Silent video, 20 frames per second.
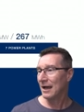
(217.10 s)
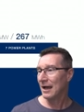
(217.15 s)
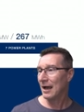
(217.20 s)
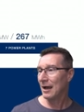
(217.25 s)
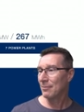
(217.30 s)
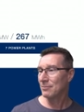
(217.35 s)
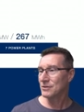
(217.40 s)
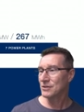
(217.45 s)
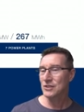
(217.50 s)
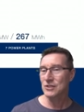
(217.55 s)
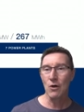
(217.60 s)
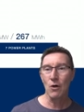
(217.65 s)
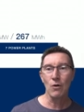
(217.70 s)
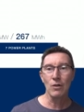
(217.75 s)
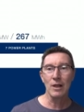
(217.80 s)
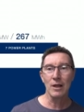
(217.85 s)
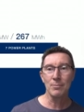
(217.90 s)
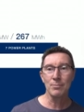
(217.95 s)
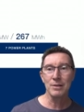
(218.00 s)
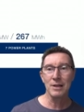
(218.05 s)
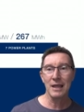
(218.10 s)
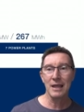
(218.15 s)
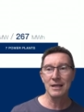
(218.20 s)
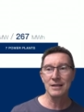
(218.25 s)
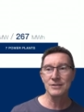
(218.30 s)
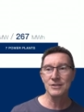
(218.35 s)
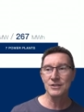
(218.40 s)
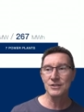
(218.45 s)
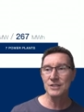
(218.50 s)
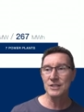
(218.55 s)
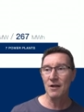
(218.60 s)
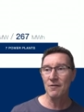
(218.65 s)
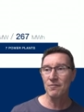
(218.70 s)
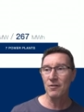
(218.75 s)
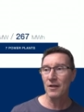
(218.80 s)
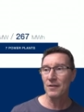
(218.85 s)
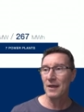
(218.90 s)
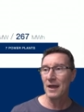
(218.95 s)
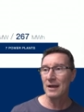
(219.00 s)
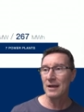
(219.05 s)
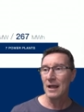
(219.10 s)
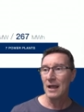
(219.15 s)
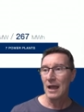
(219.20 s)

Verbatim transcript: Um, solar plants and stuff like that.